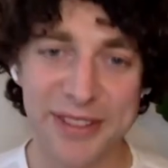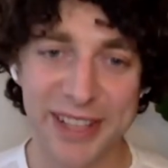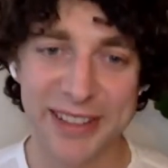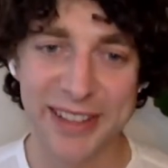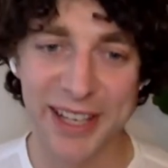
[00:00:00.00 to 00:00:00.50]

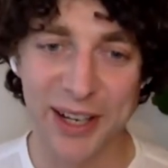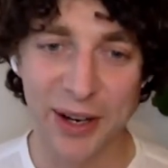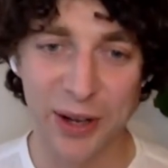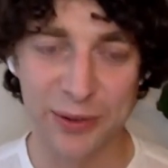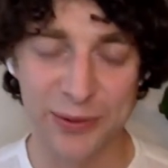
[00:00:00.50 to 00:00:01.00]
idea
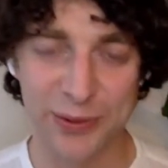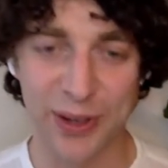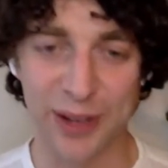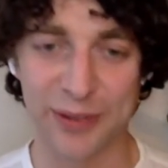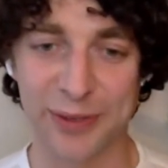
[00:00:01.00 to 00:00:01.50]
of
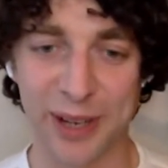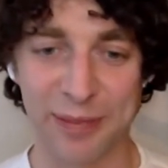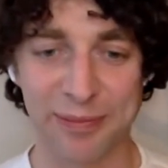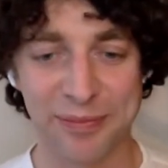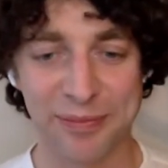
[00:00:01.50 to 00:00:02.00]

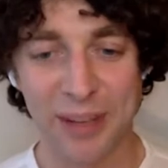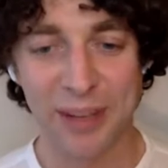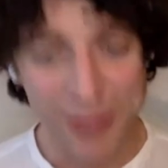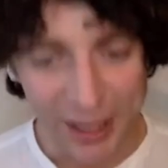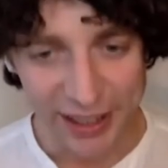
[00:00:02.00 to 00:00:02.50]

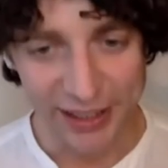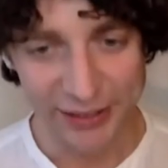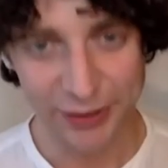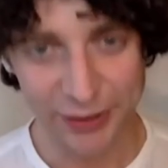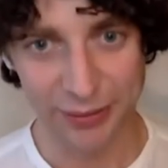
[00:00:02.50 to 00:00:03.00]
plugging
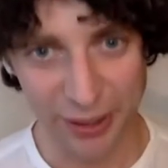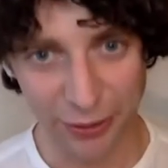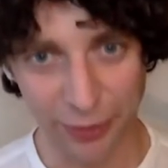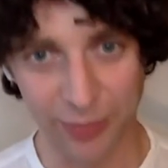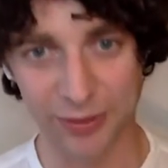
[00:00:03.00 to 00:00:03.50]
into
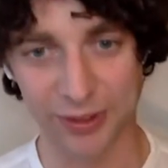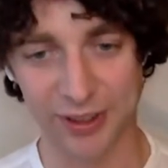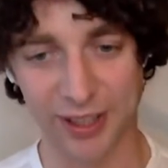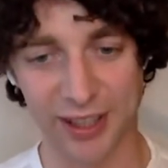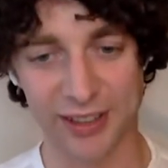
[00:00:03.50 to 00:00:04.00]
mushrooms
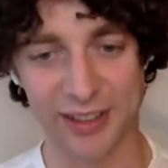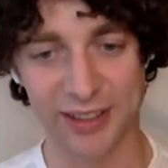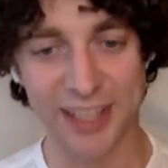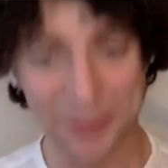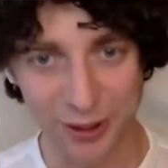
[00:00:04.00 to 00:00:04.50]
and
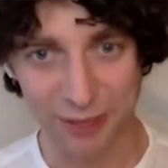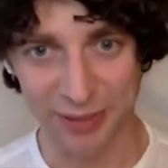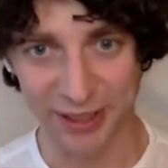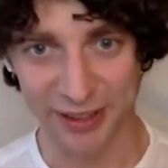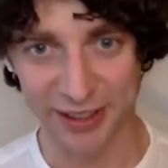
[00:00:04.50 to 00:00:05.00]

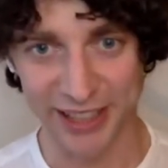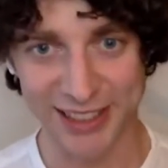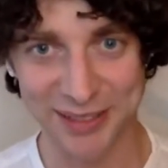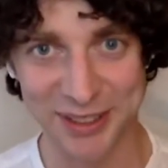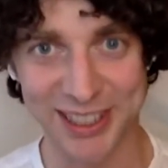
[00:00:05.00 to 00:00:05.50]
eavesdropping on the
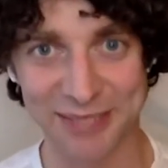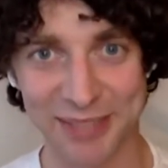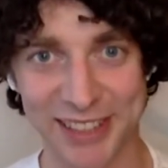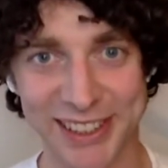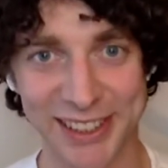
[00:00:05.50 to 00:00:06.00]
activity of
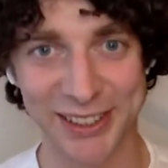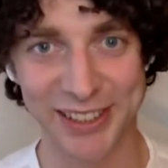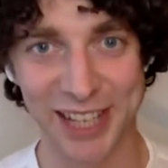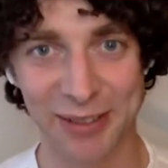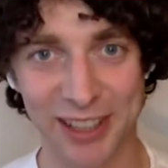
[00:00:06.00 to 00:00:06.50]
mycelial
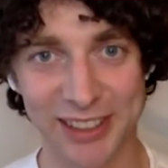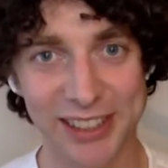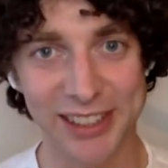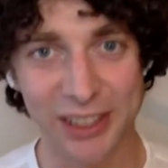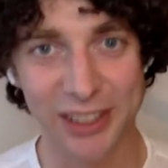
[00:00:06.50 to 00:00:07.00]
networks. They're
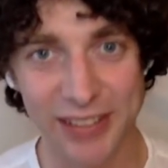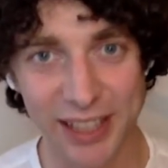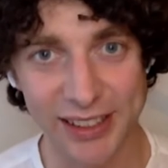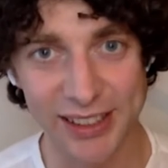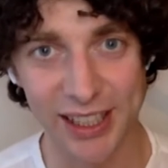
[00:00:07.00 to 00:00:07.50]
so
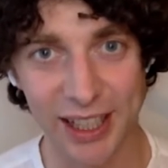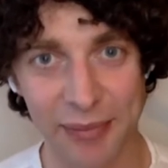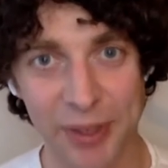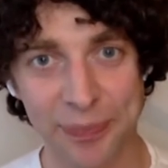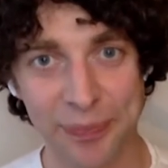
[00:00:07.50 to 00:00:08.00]
densely
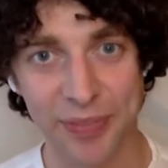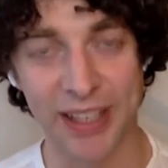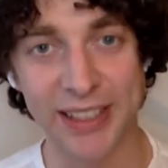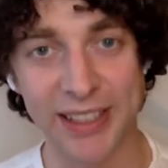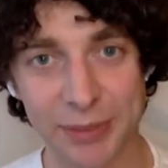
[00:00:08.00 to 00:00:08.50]
and
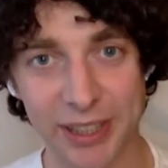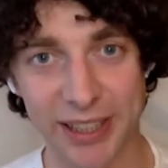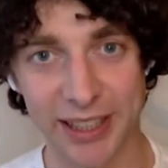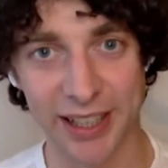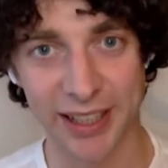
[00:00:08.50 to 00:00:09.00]
intimately